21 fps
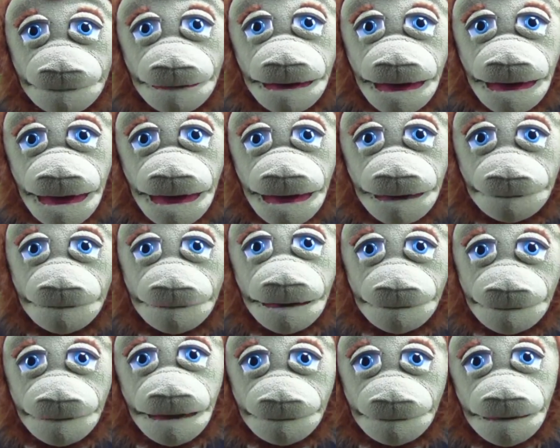The
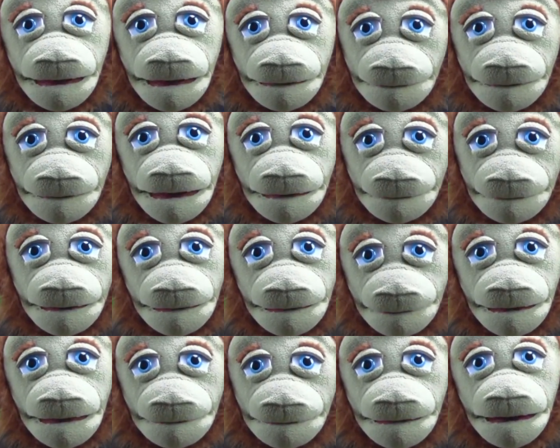S&P
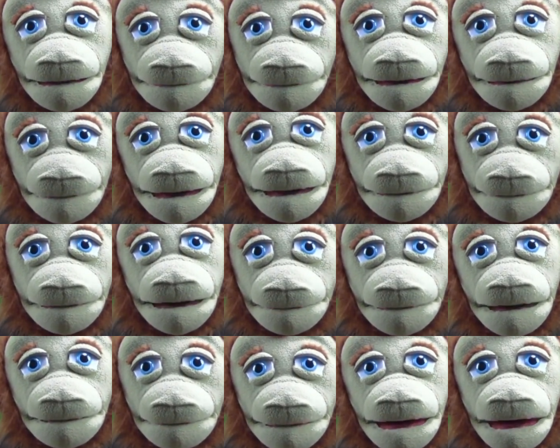500 is a stock market
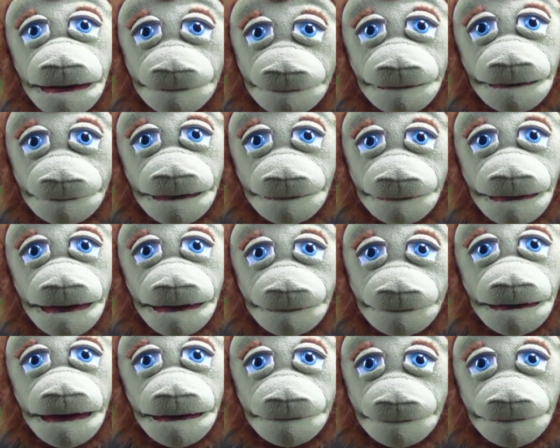index created
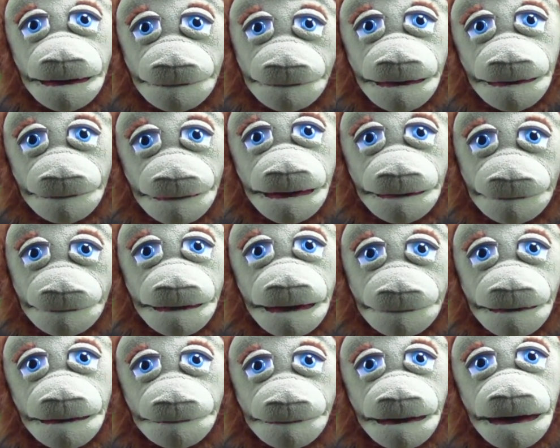by financial
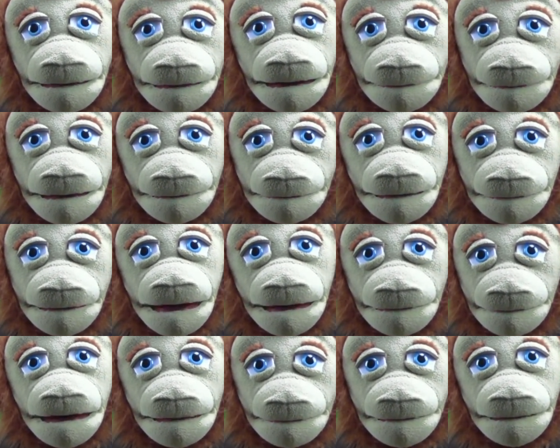services company
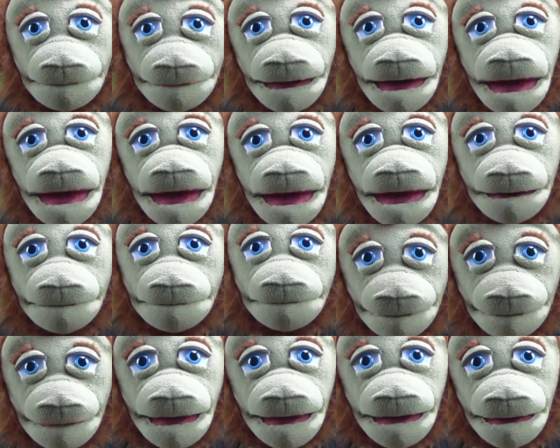Standard & Poor's.
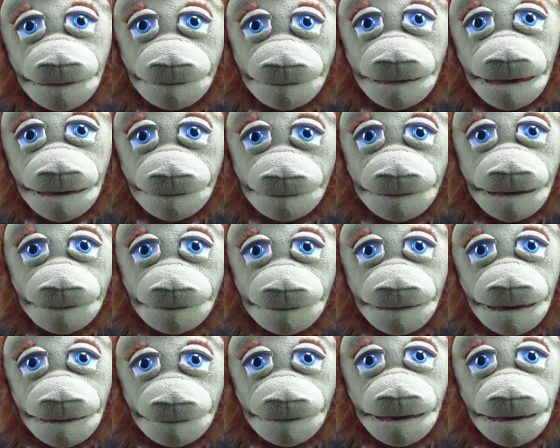The index
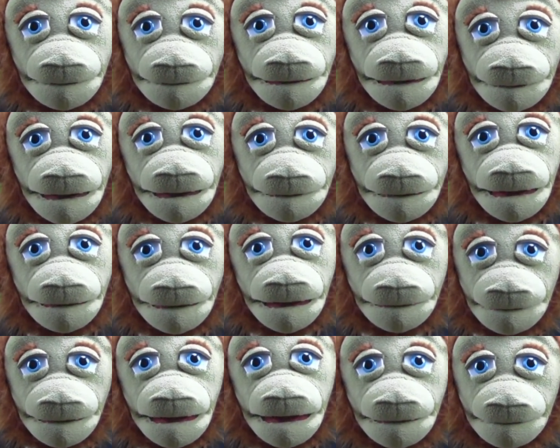is based on the common
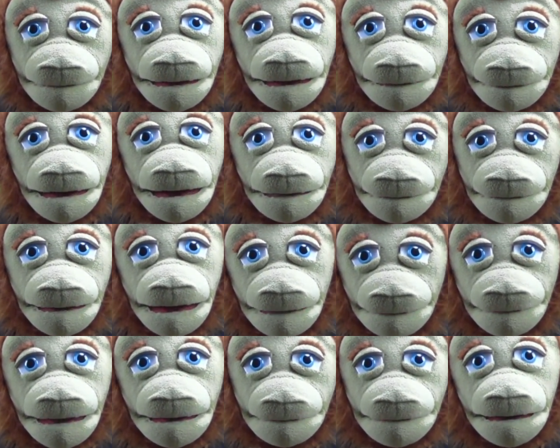stock prices of
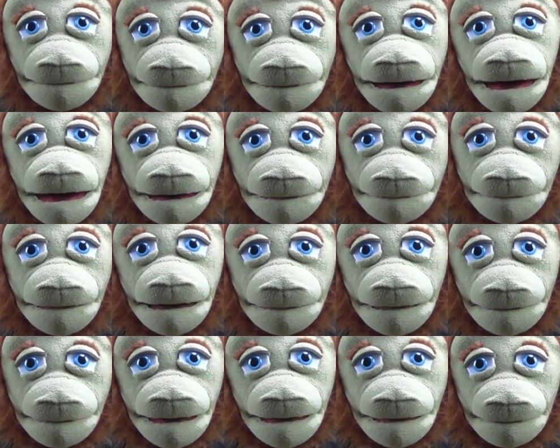500 top
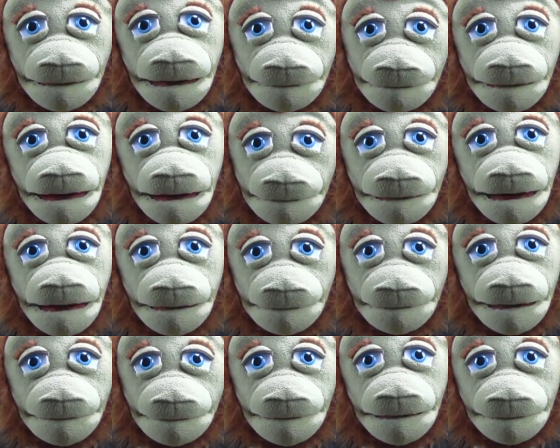publicly traded
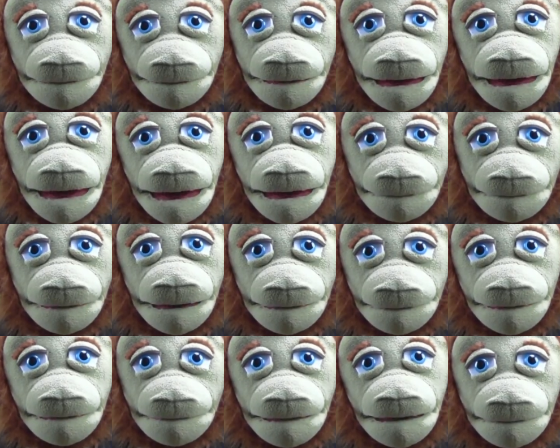U.S. companies,
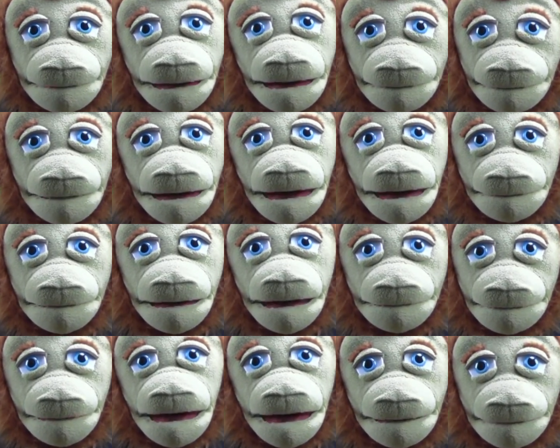many of them brands that
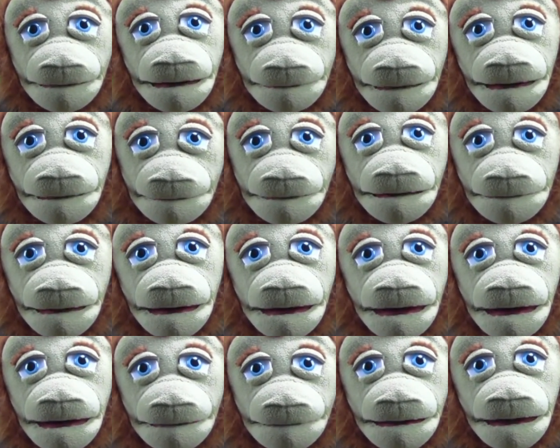most U.S.
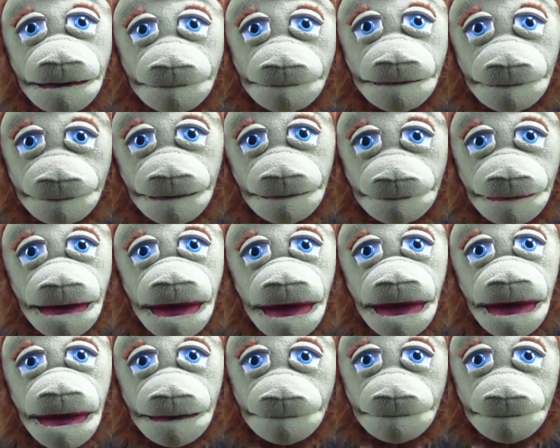consumers would
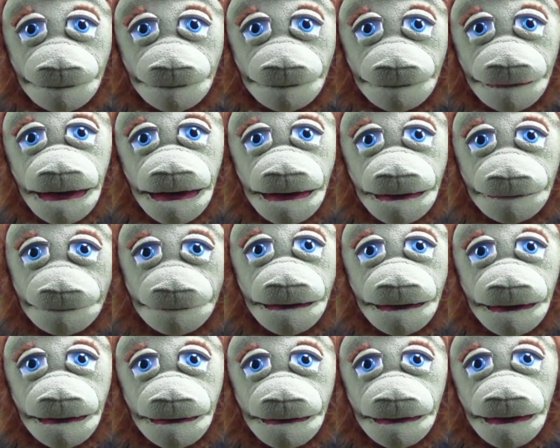recognize, such
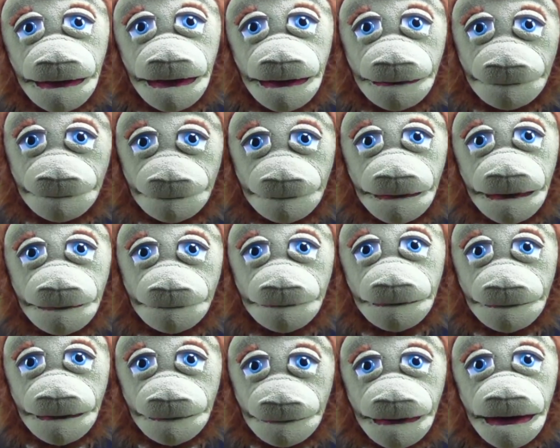as
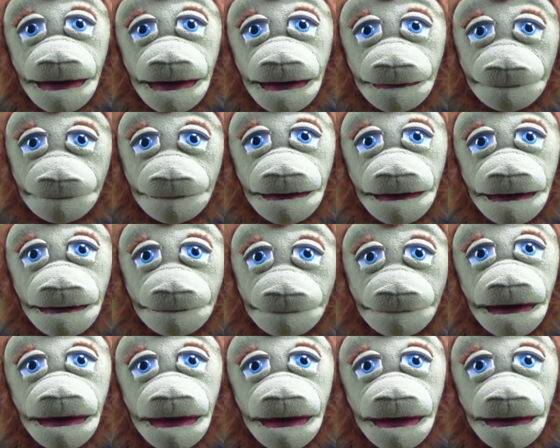CVS,
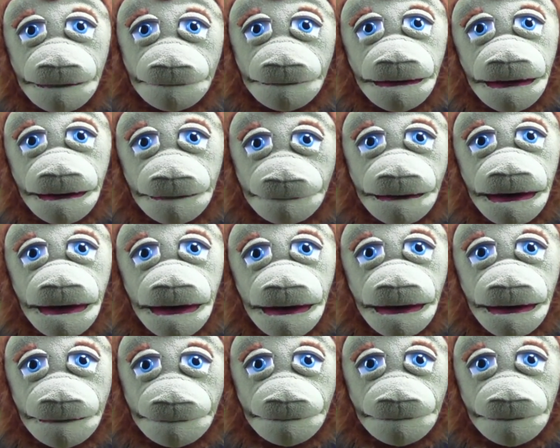Walmart,
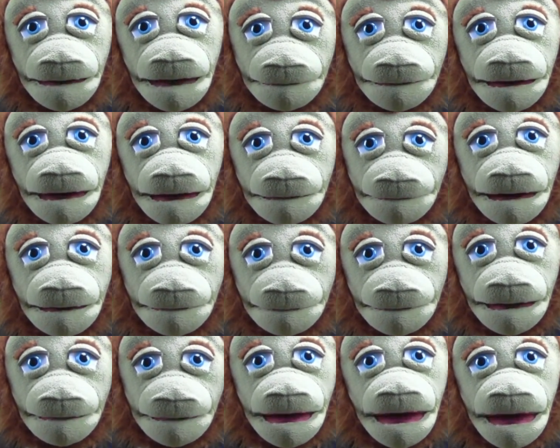Netflix, Newell
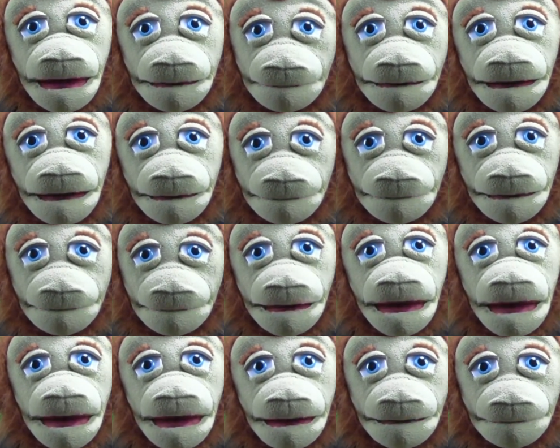Rubbermaid, or
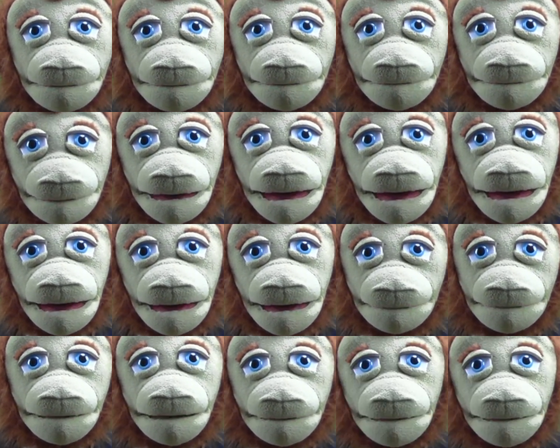Nike.
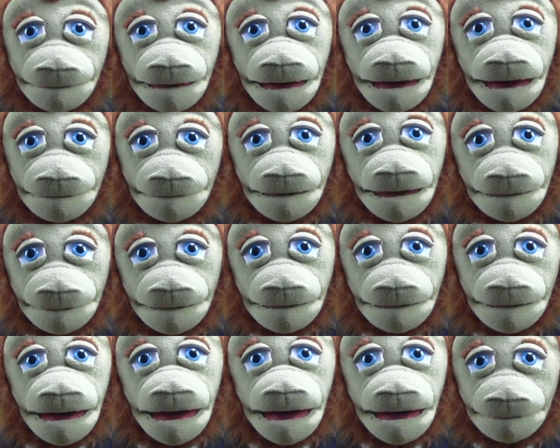The S&P
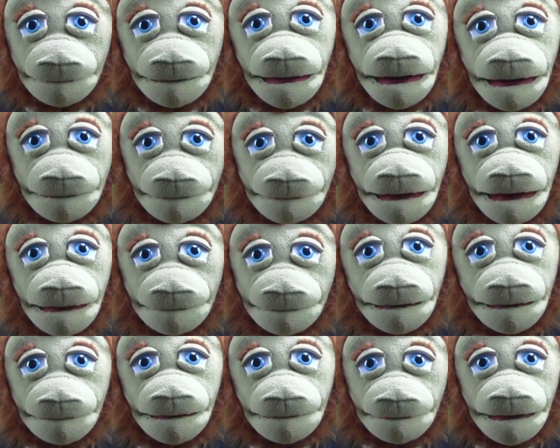500 closed at
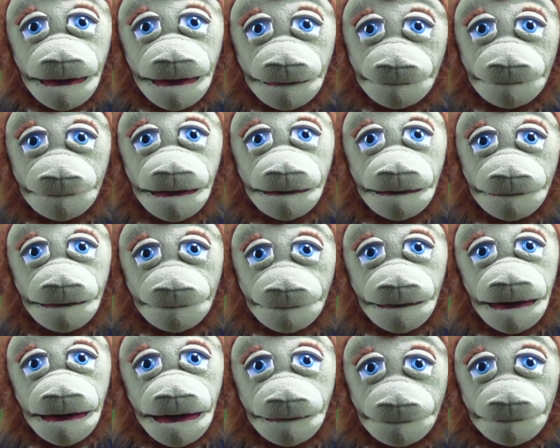
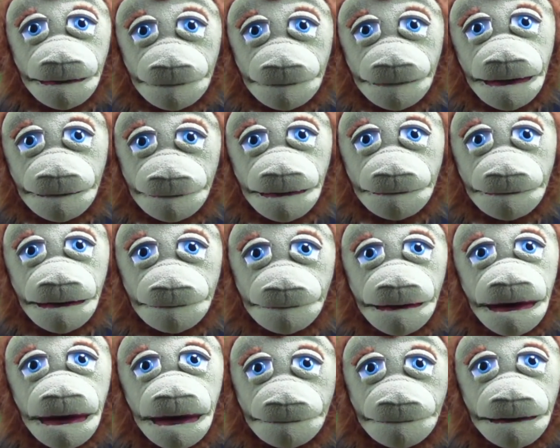1480.94, its highest
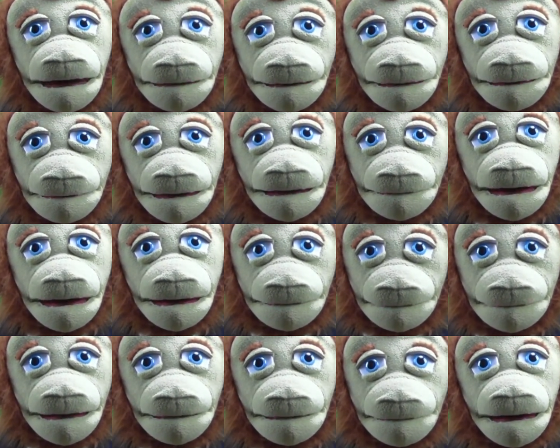level since December
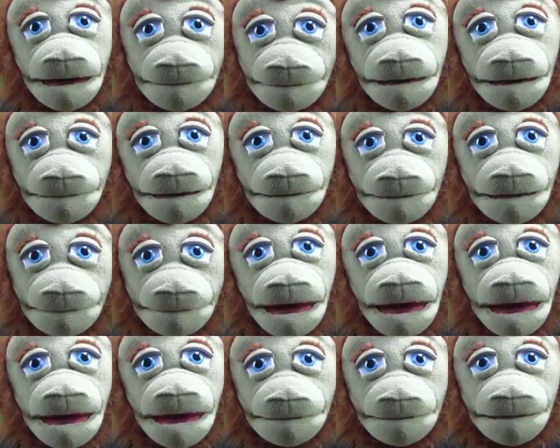
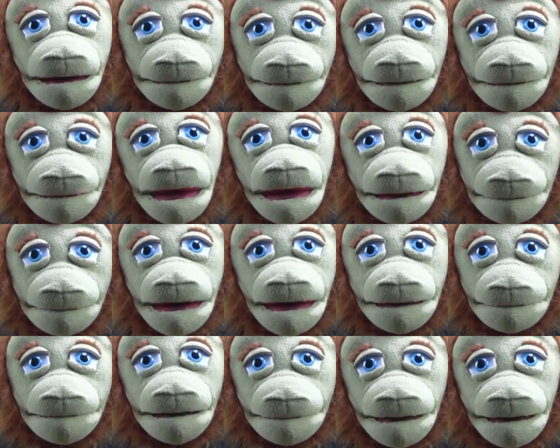2007. The index's
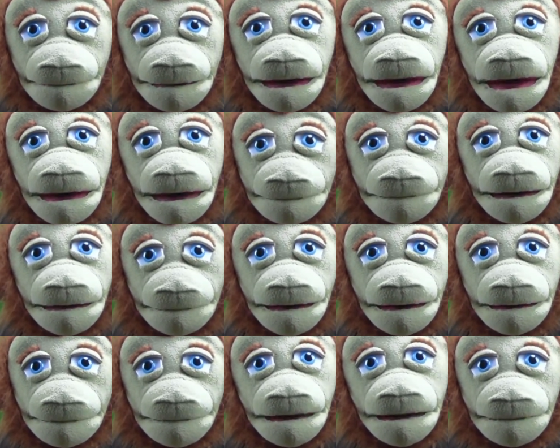highest close was
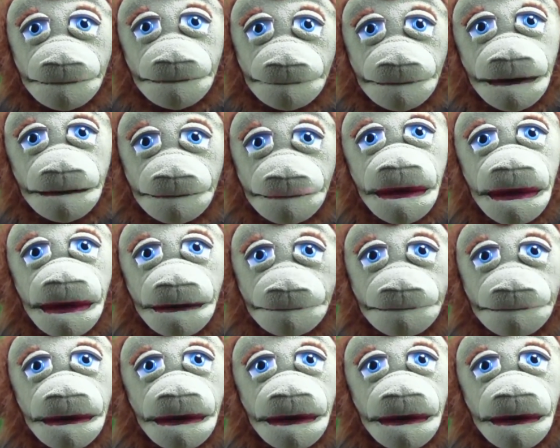on October 9th,